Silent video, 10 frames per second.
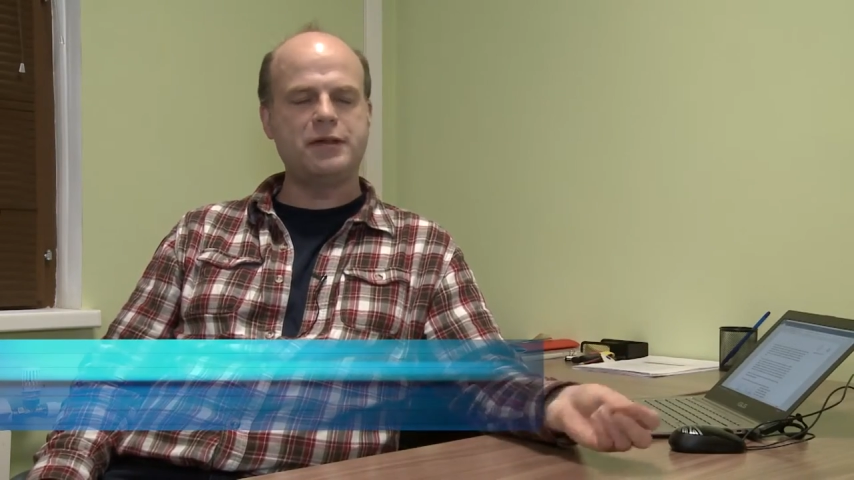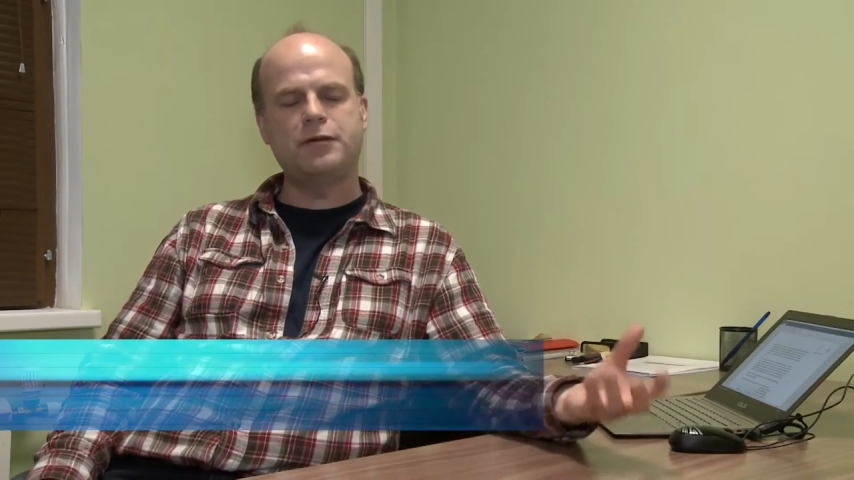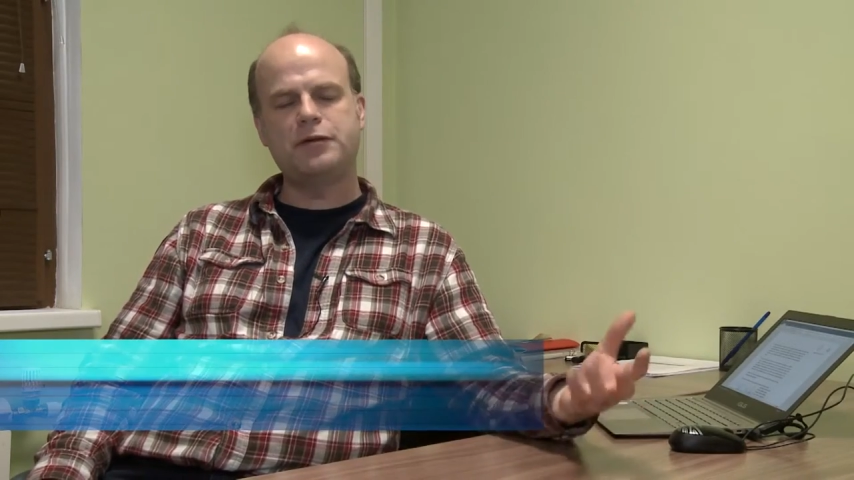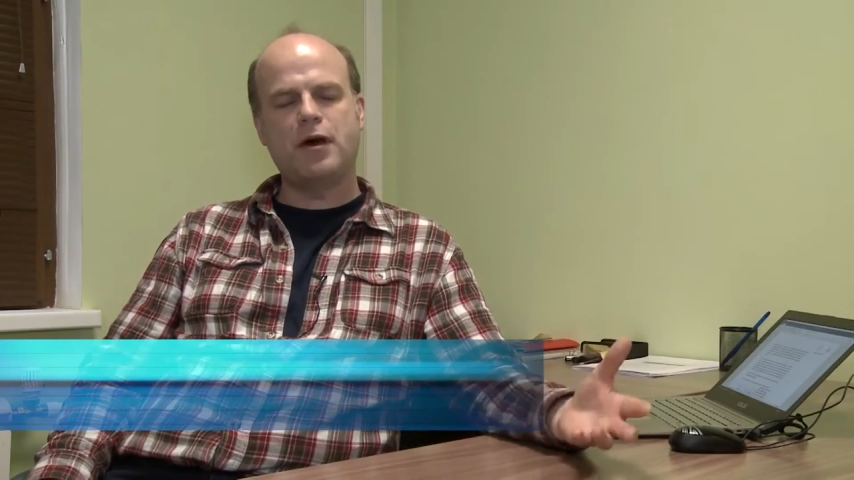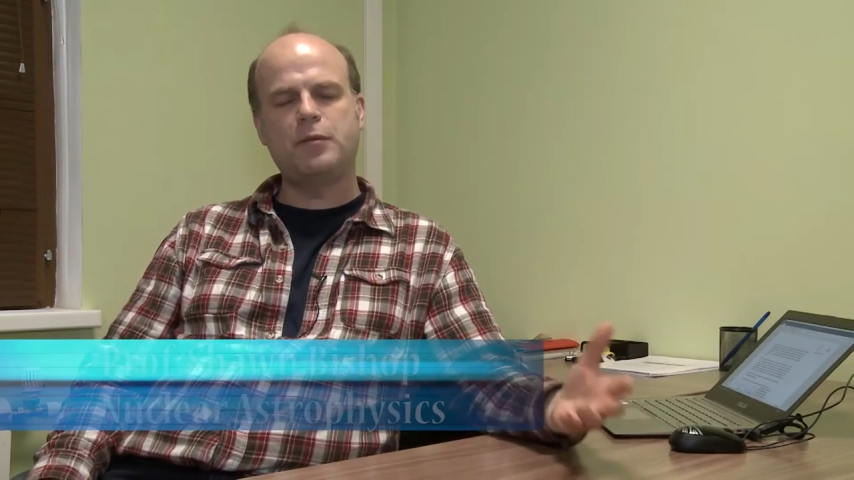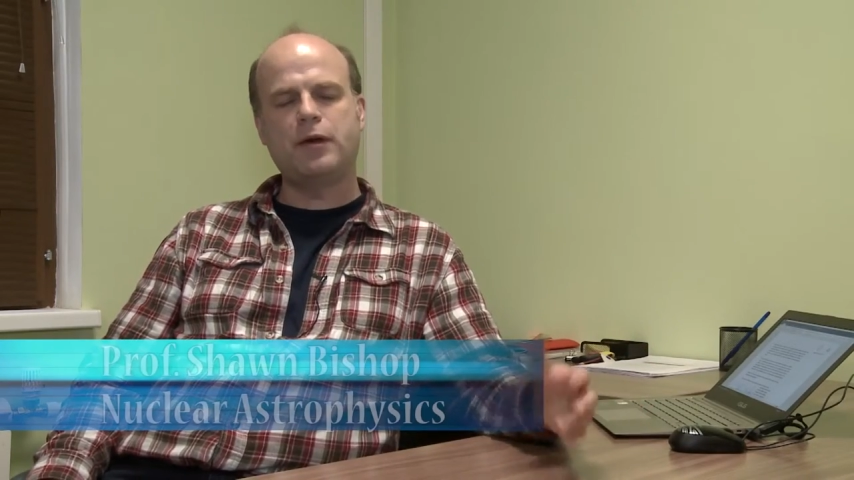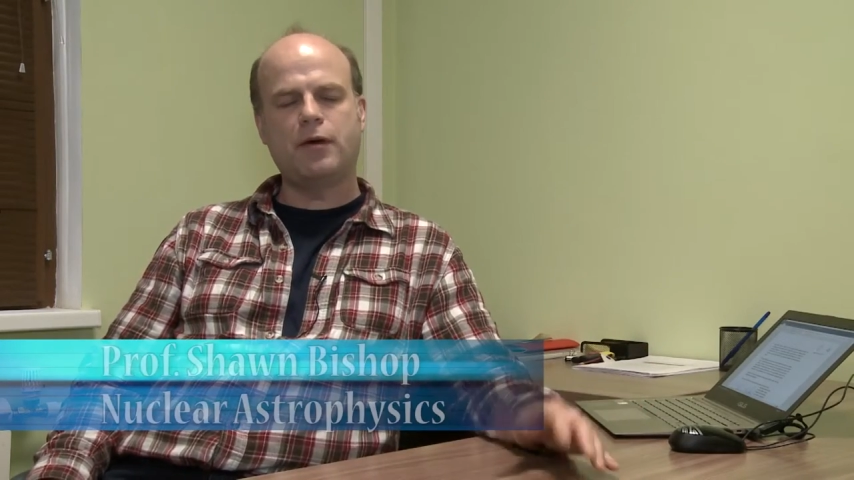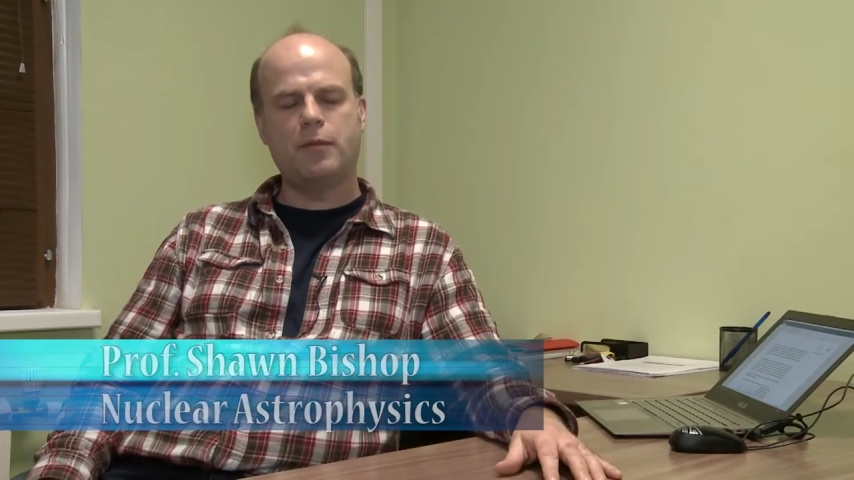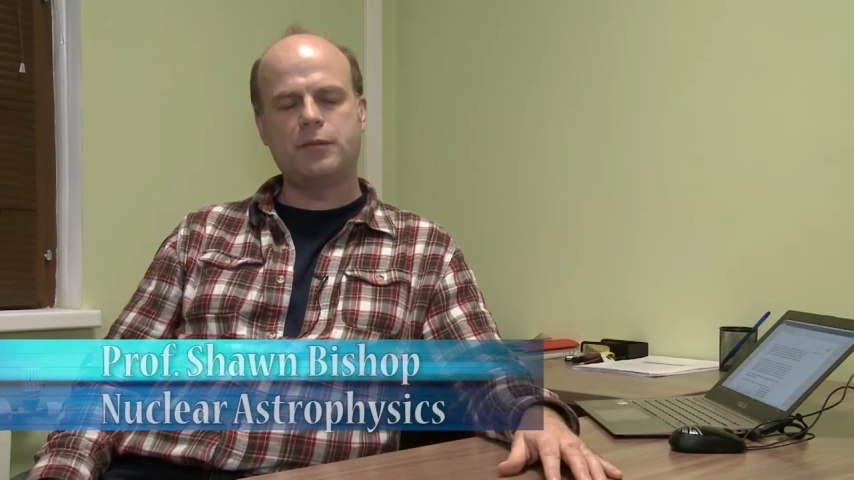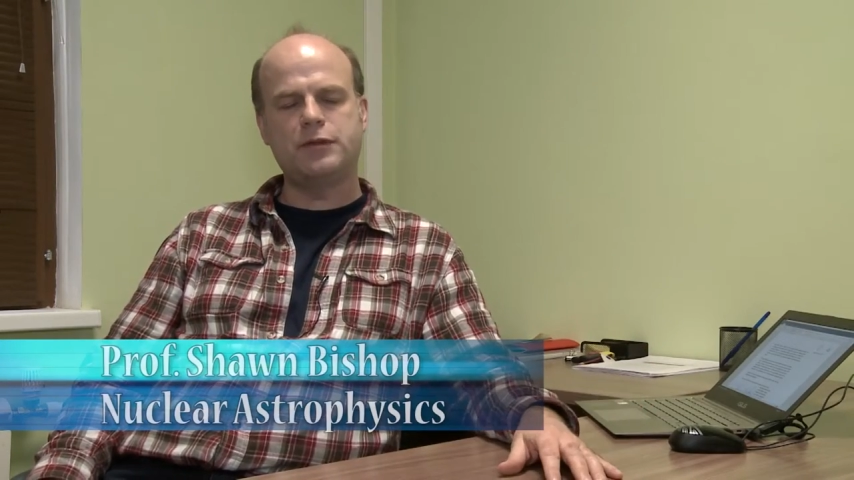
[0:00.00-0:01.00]
isotopic
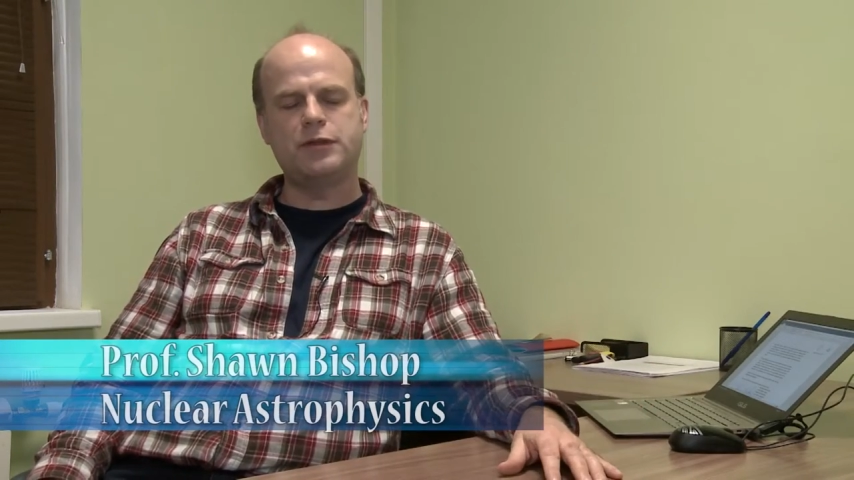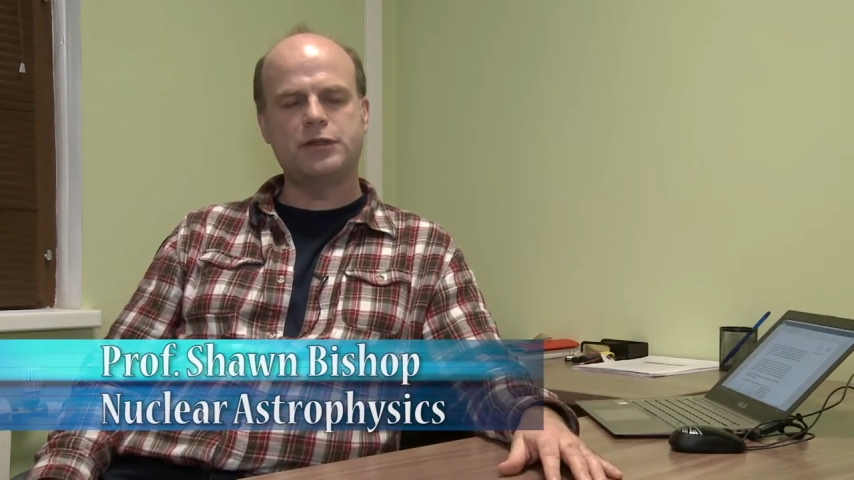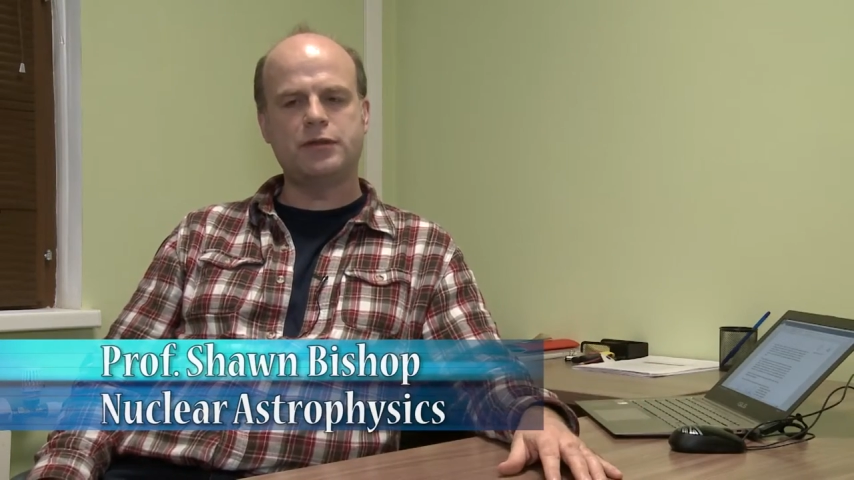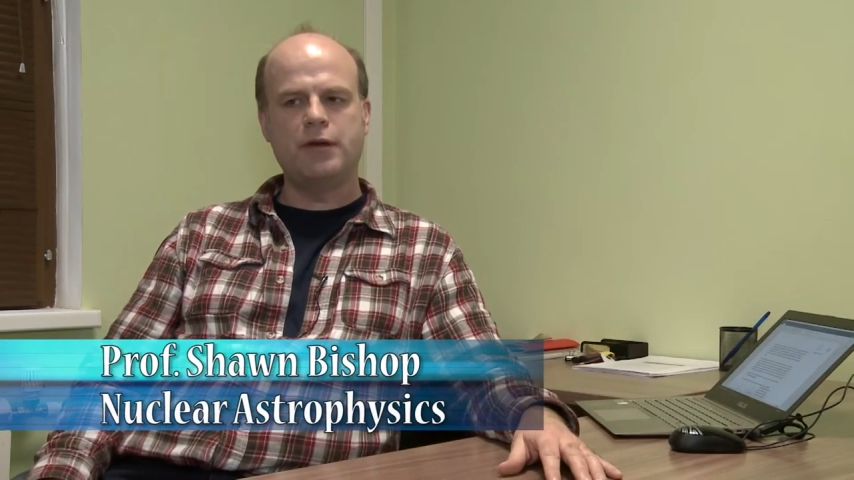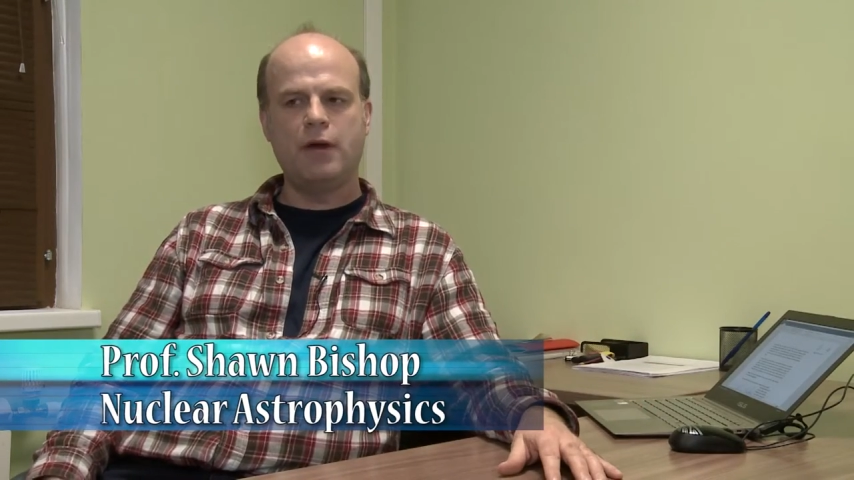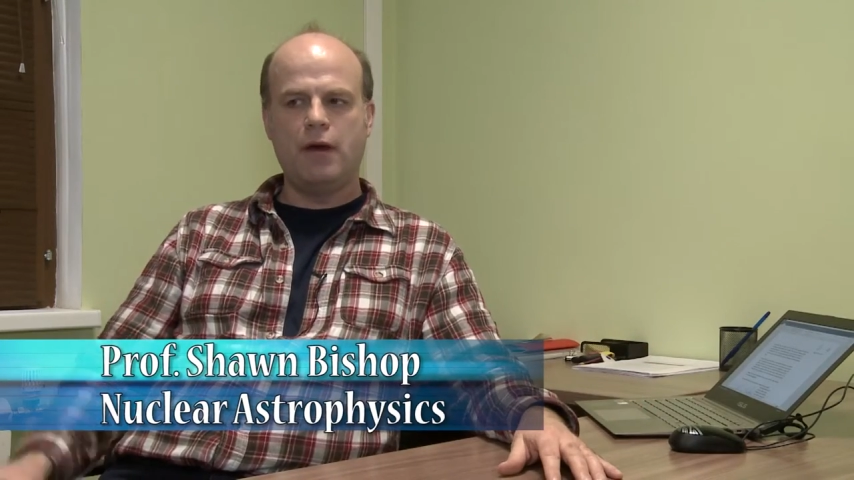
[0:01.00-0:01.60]
composition